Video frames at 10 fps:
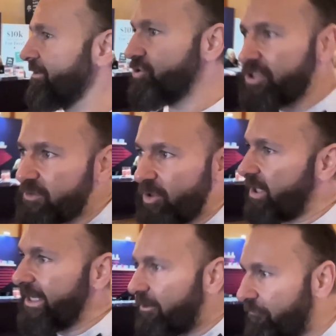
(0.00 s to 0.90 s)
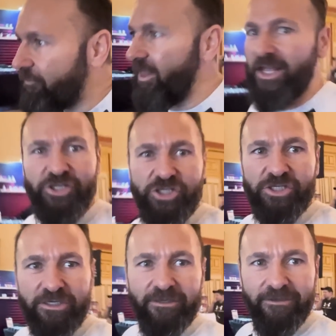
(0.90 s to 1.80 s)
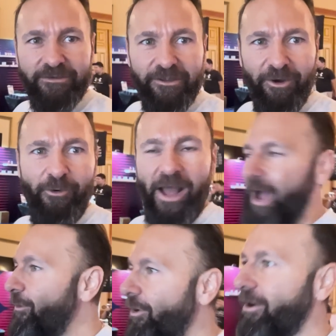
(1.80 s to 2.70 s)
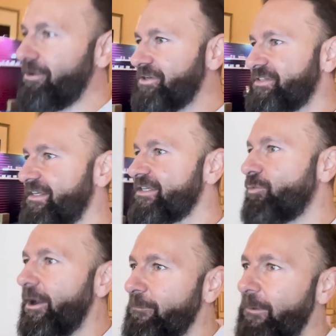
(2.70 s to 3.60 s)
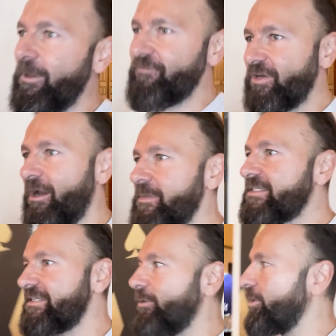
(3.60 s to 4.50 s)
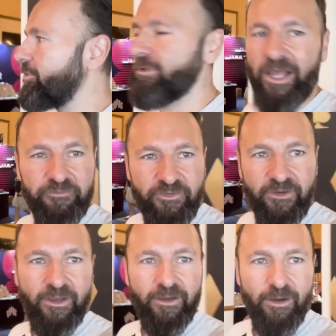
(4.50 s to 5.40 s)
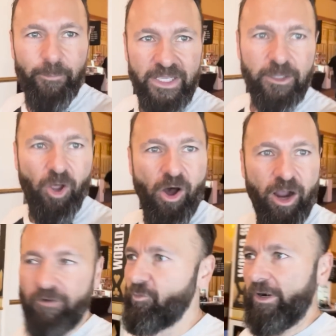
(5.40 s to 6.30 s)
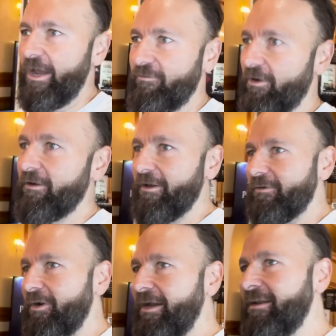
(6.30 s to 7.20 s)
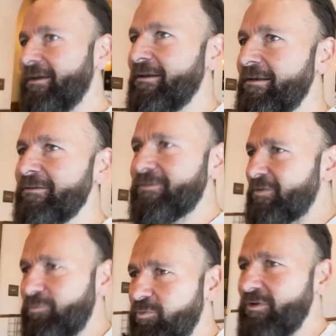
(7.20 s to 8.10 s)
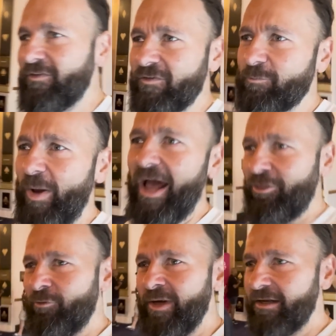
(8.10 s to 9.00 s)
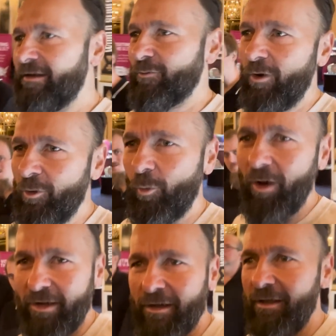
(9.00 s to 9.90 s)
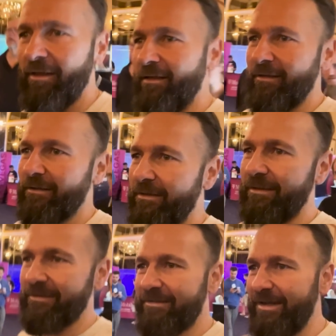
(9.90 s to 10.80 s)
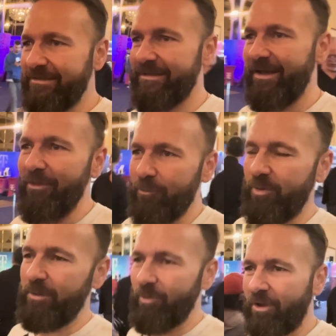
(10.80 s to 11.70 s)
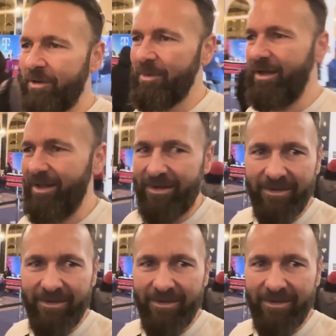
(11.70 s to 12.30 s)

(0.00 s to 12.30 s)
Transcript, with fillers: Just click flush. You know, how hard is this? Why do people have to come and see what you left? A big log of whatever, right? This is bathroom etiquette 101. Let's get it together, people. Come on.